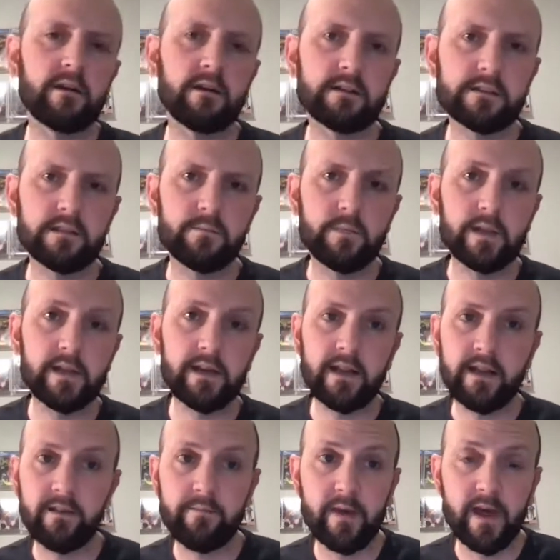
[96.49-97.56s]
submitted
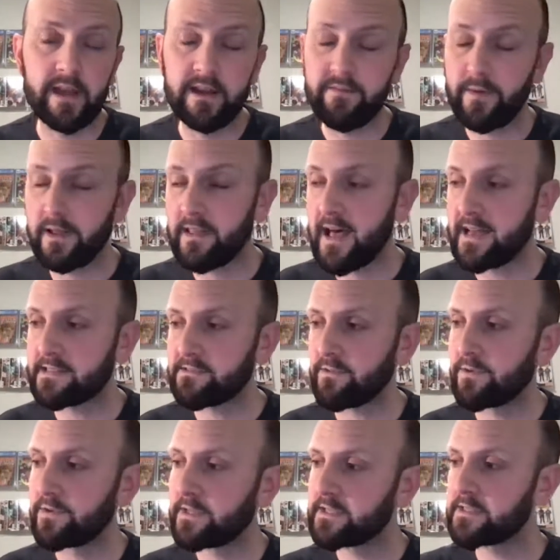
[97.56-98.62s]
any of my last
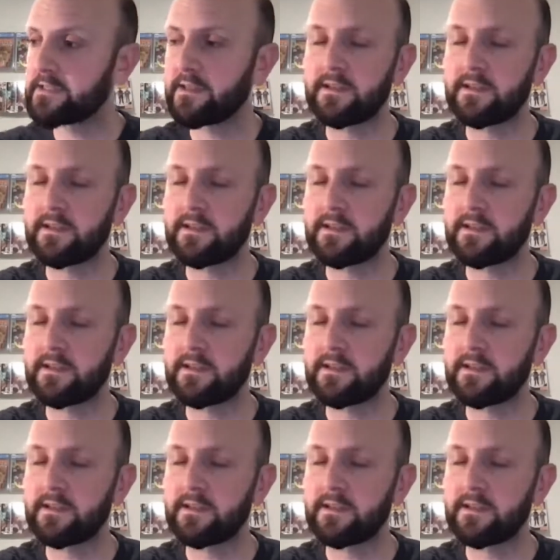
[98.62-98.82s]
Ronins,